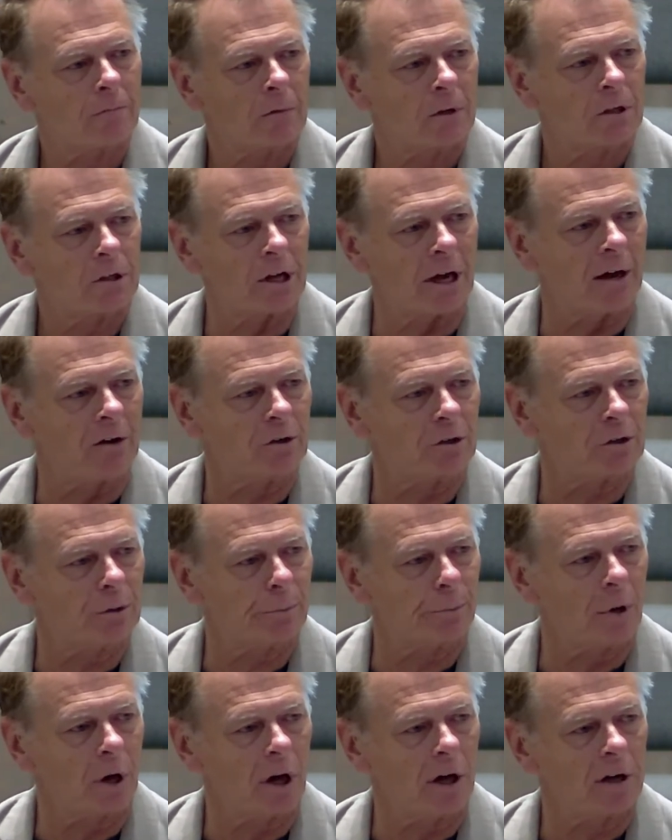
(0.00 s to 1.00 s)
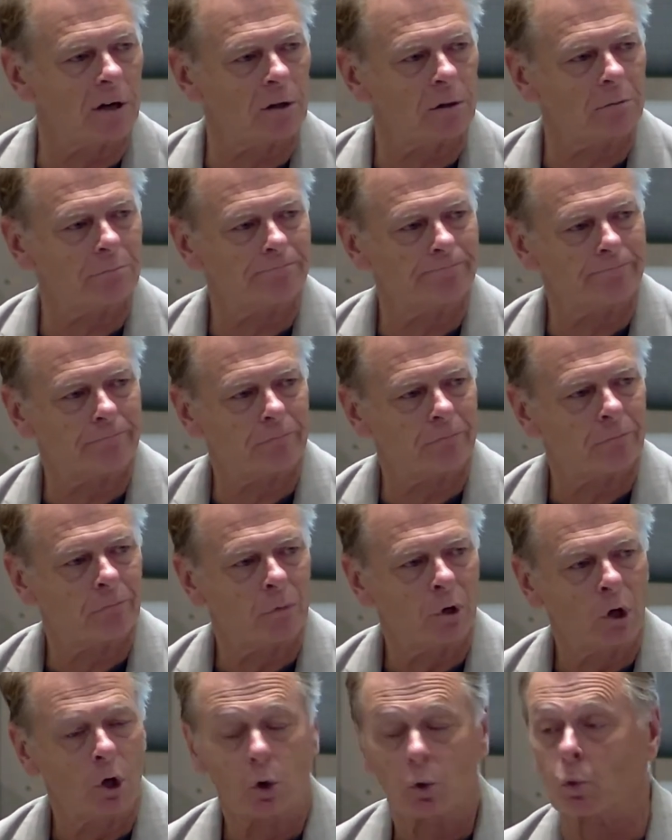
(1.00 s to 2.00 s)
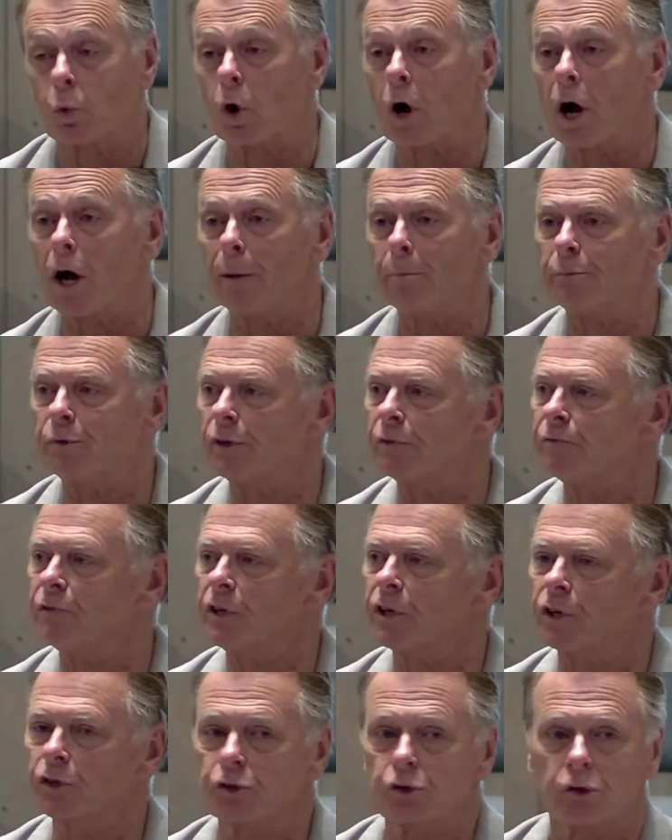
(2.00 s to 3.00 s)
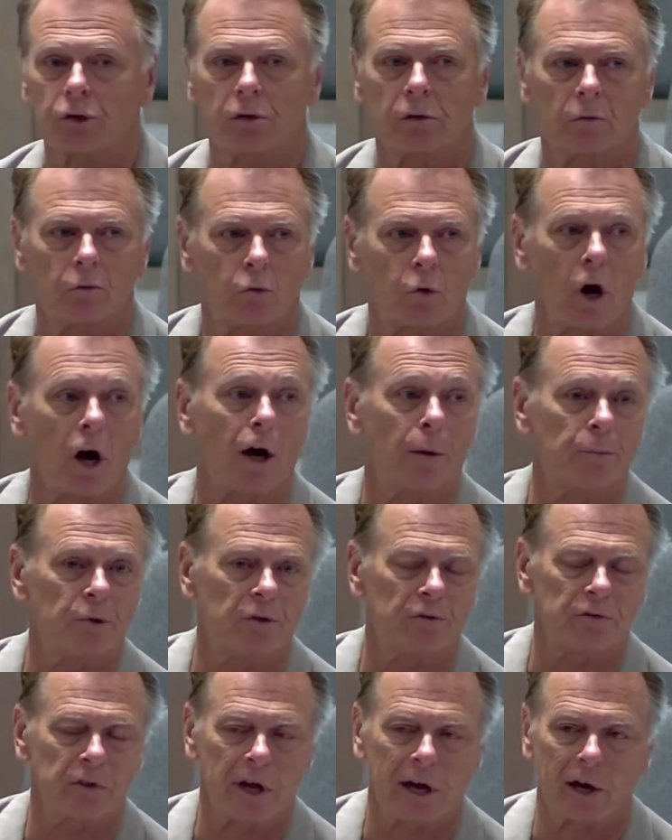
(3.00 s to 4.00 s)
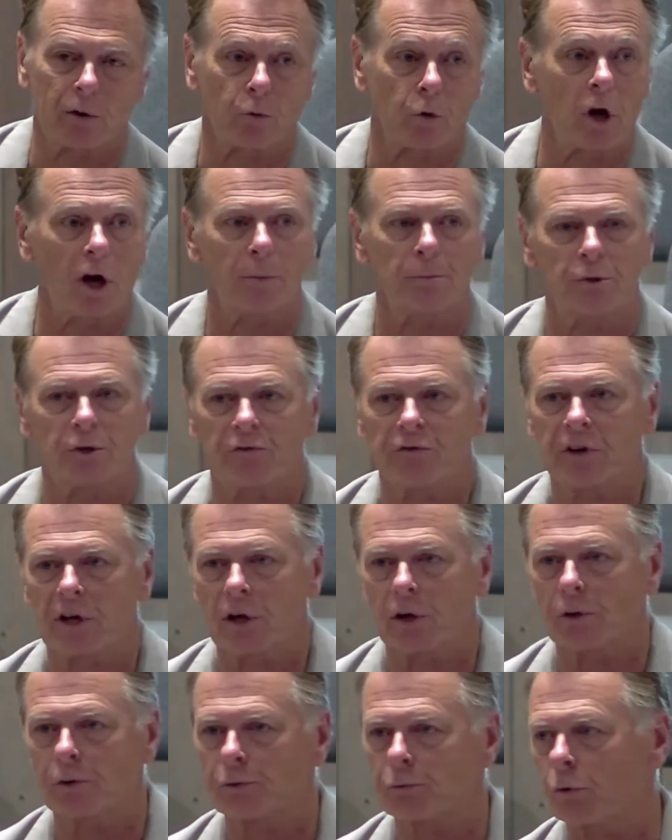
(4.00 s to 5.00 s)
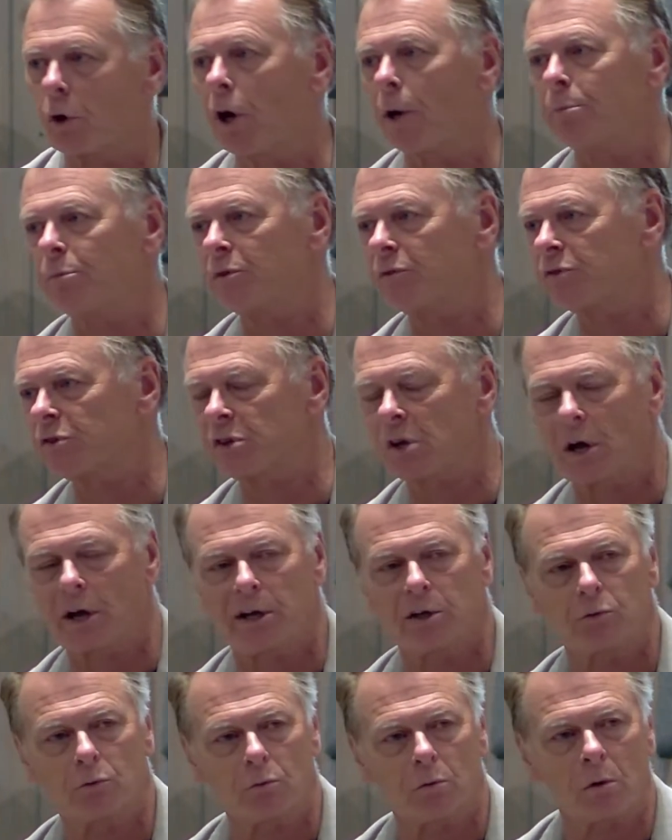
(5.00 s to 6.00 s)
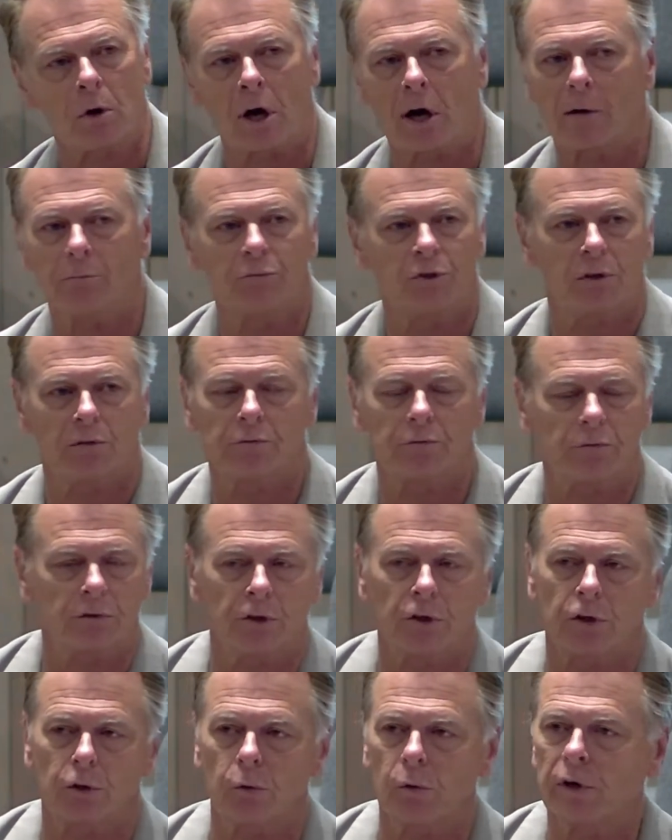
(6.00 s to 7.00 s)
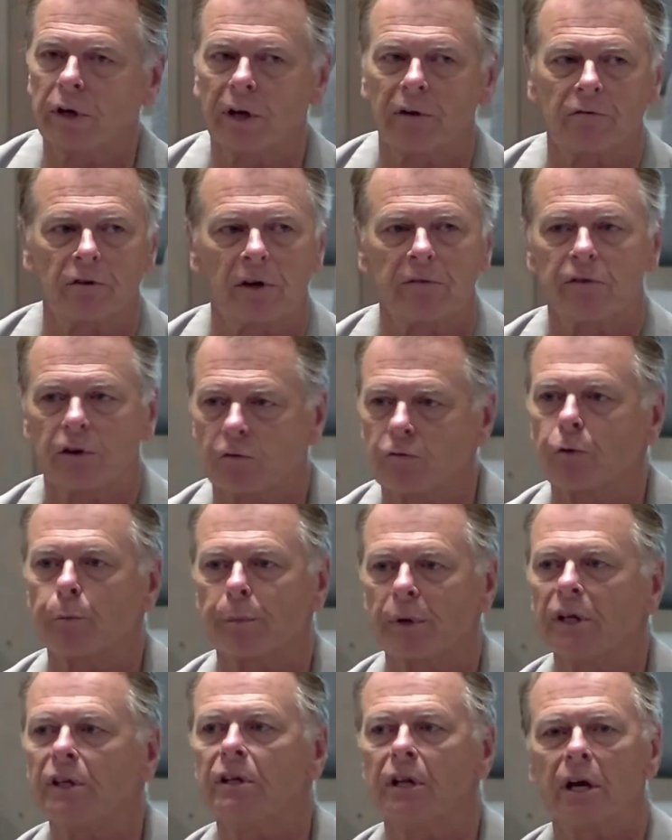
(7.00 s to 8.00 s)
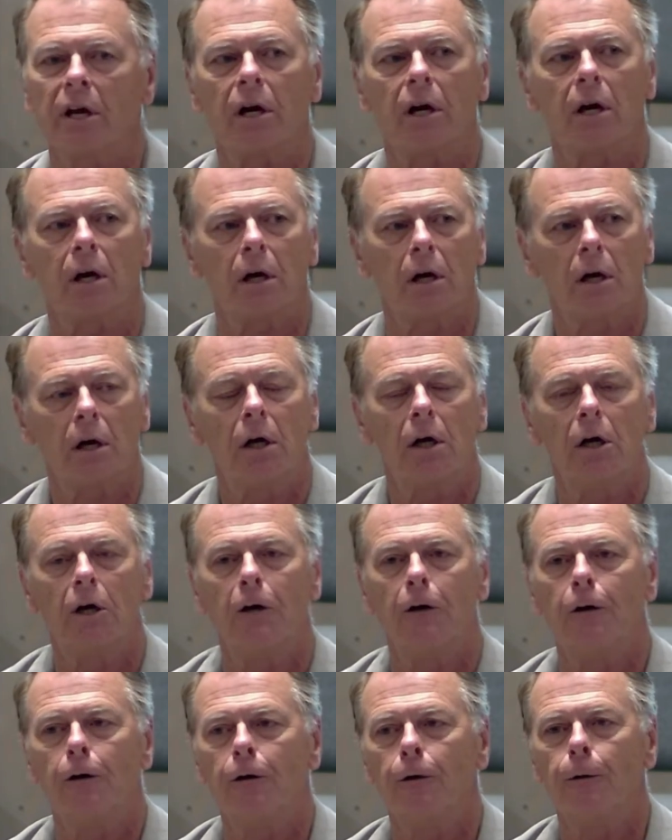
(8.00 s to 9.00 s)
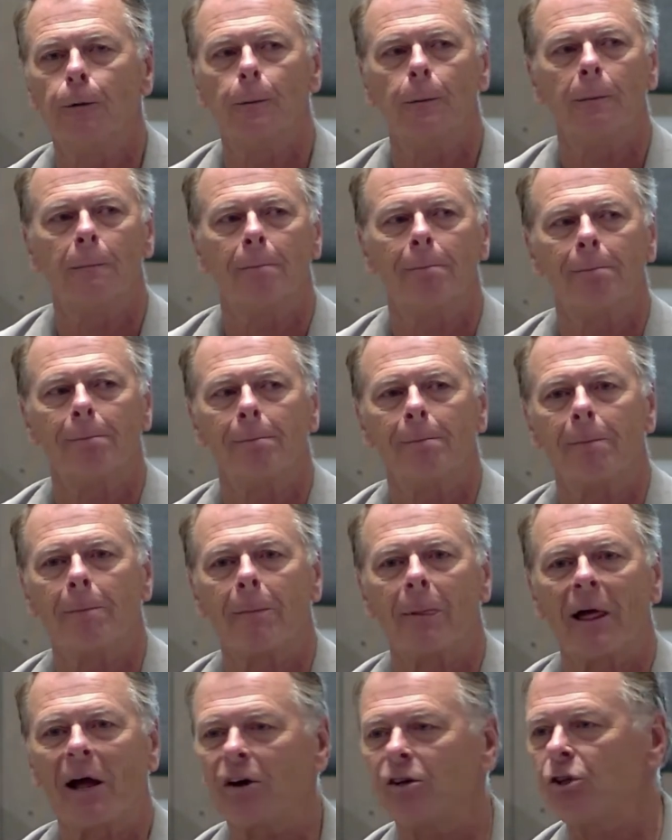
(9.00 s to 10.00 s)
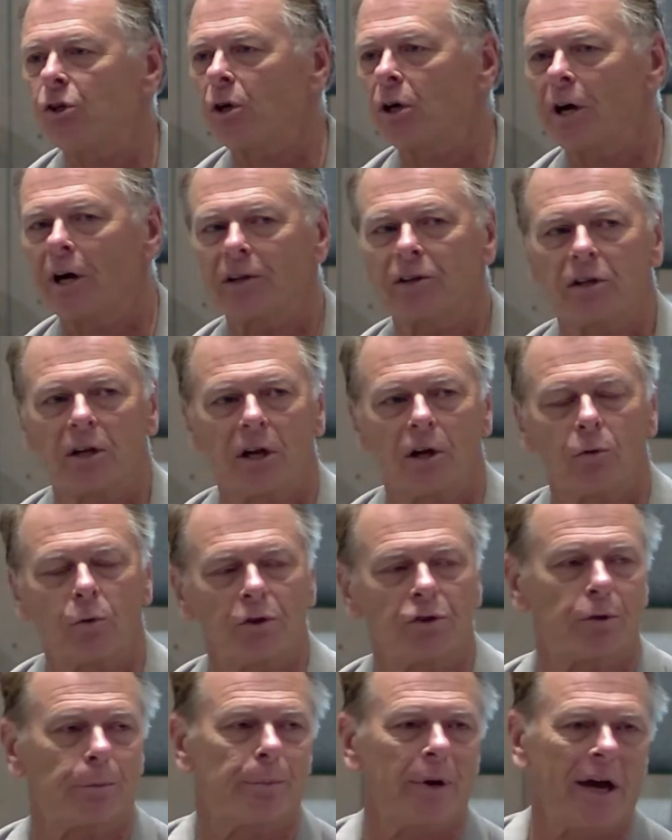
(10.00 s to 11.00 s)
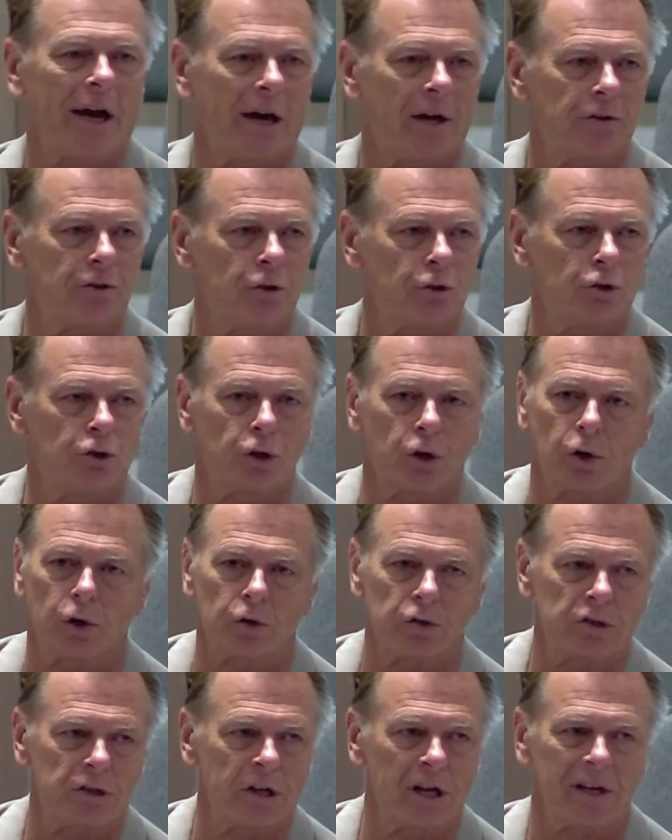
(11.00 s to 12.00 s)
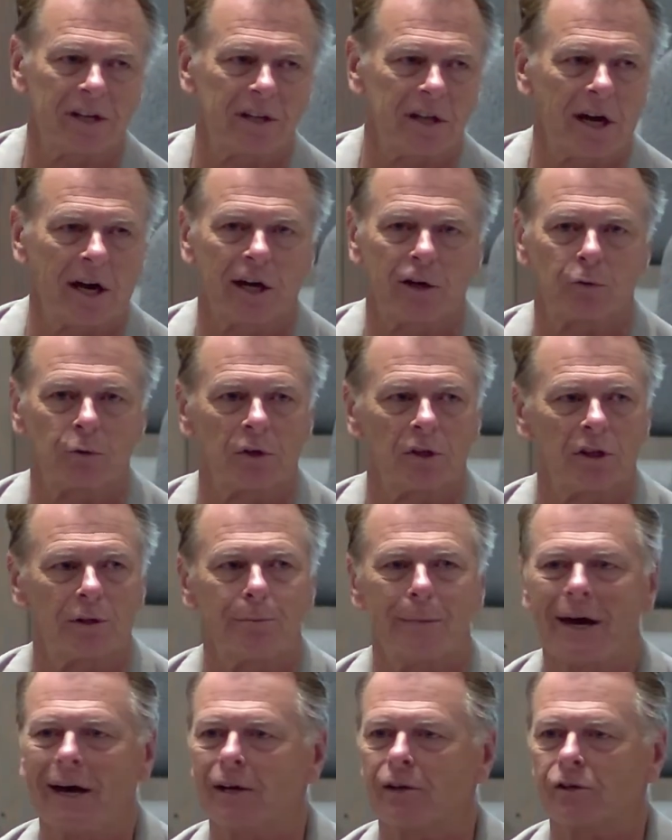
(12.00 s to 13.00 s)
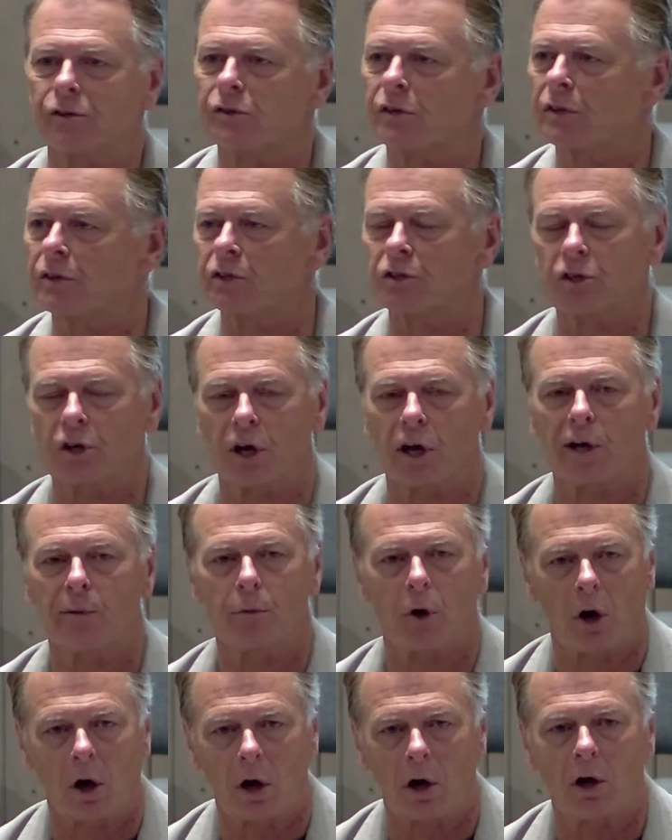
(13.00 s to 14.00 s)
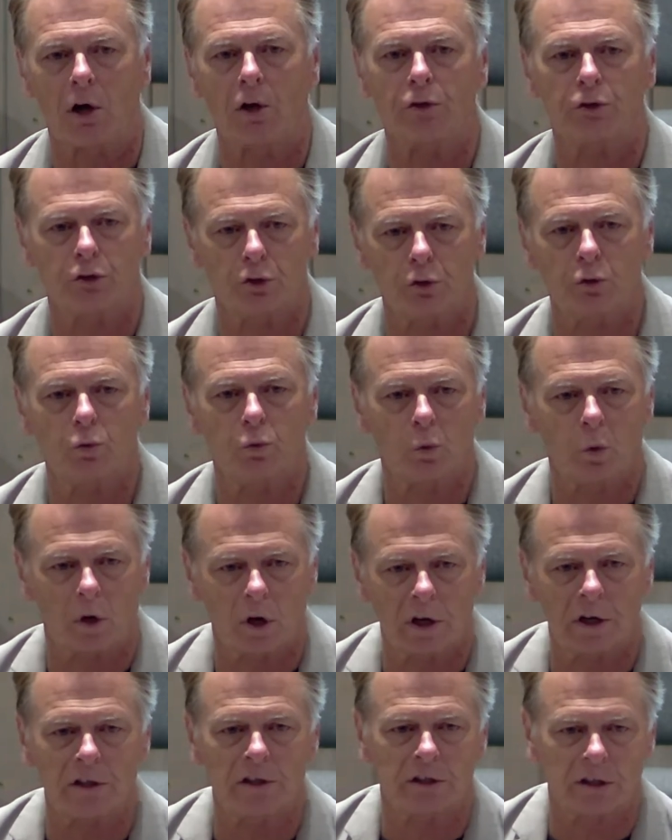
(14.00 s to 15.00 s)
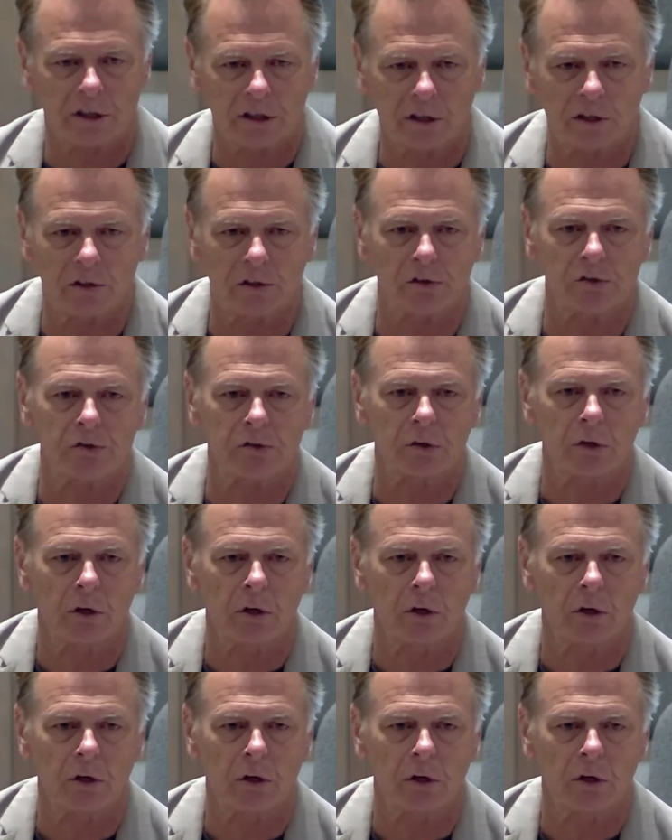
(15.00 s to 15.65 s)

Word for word: Down at the bottom, robbed of this, robbed of that, robbed of health, robbed of sight, robbed of, you know, whatever. Have you ever been there? How you got there, what the path you chose, none of that really matters at the time. All you want is